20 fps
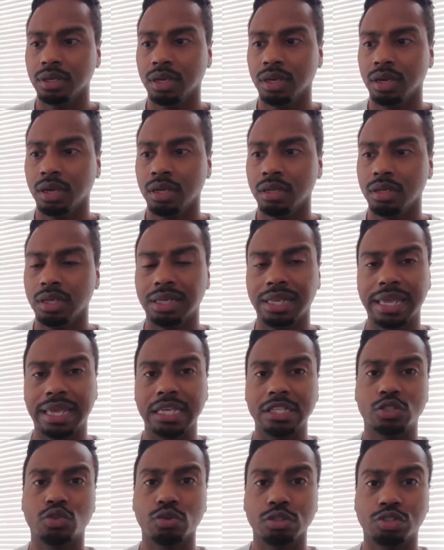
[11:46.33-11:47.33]

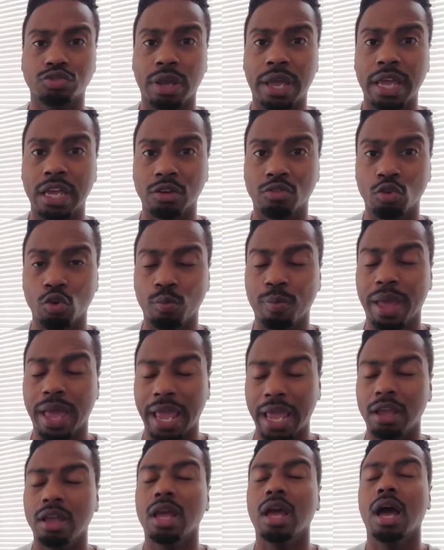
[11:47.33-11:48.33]
linking to a trading group,
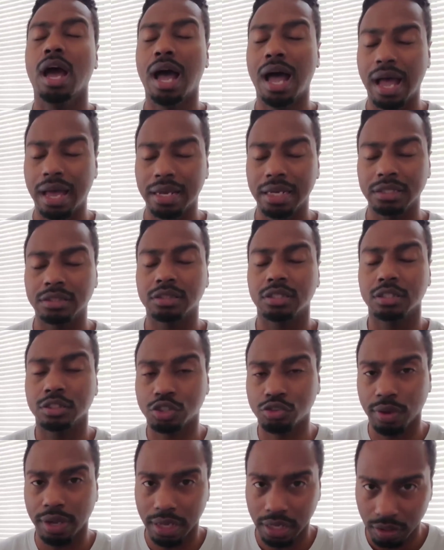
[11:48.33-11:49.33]
a
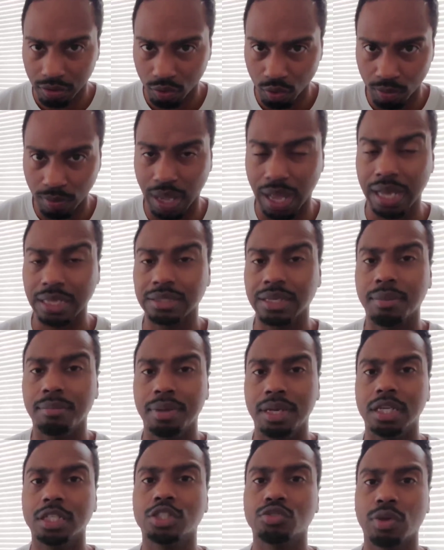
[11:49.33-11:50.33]
honest trading group, guys.
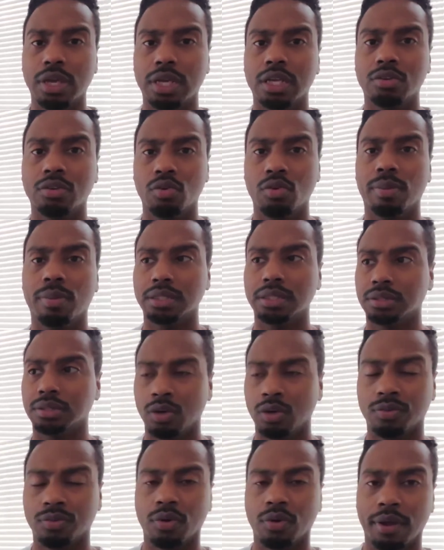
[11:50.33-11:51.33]
I'm in a trading group
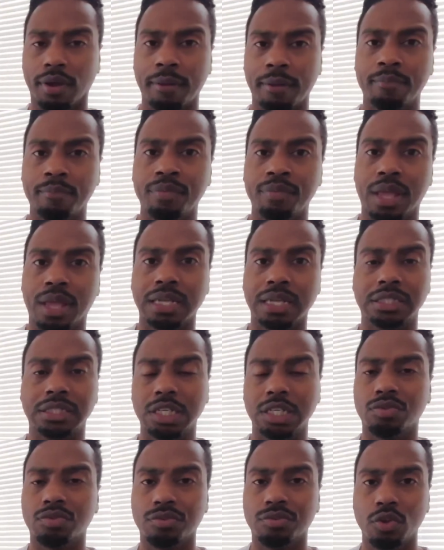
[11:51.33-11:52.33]
myself. All right. I
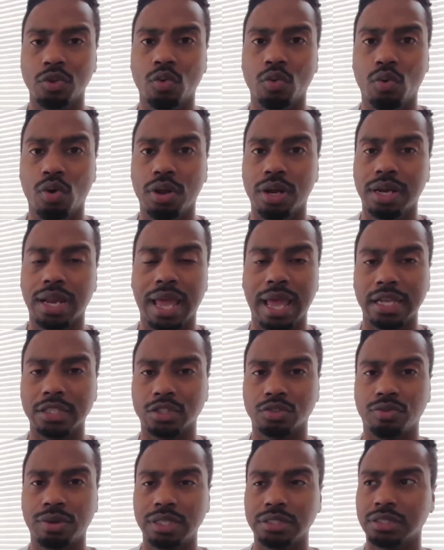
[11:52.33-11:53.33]
did a review on it. I had
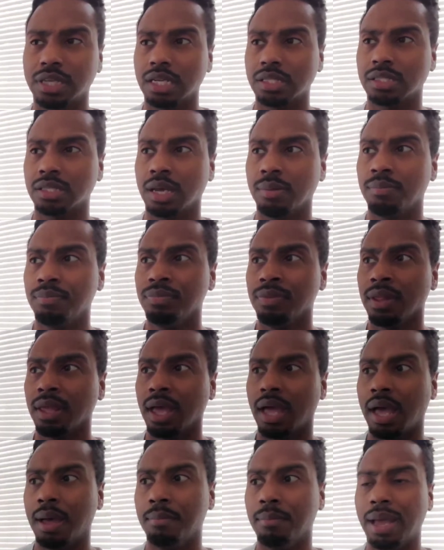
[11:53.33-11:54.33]
screenshots up.
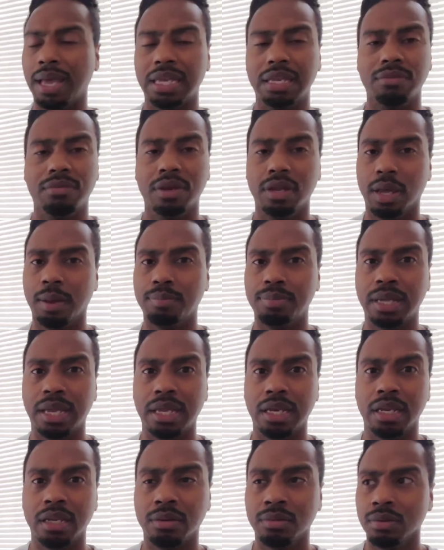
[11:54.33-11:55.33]
I might even
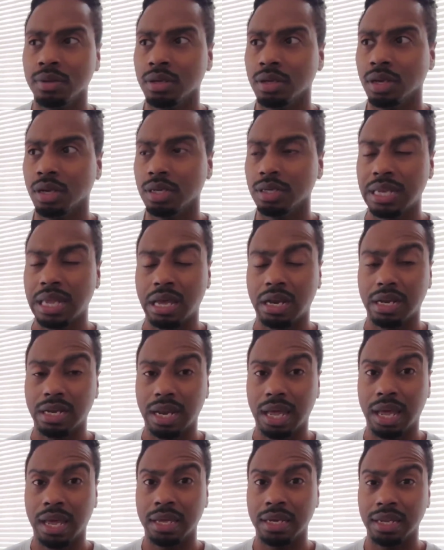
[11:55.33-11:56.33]
update it down the
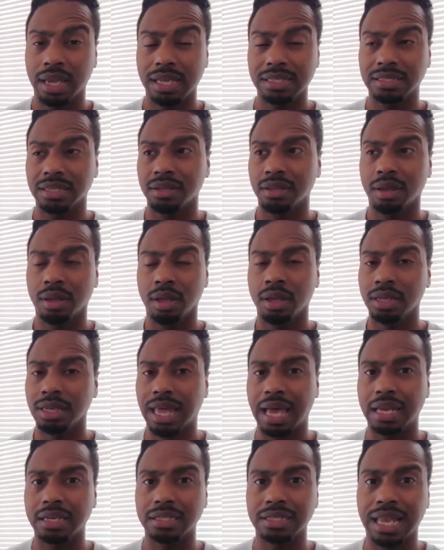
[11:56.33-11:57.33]
line. It has
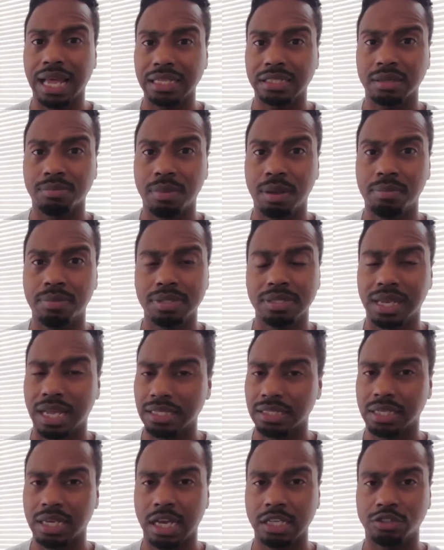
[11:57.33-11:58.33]
lots of members,
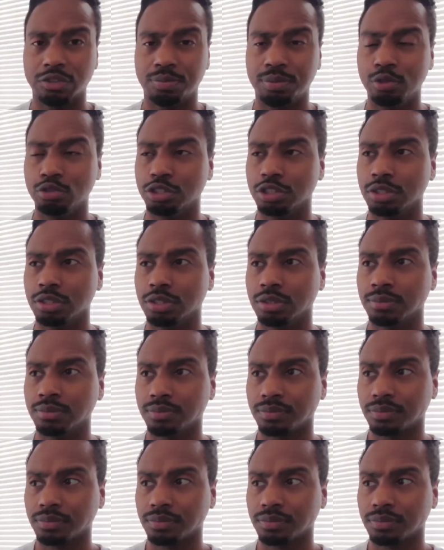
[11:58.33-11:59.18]
lots of contributions.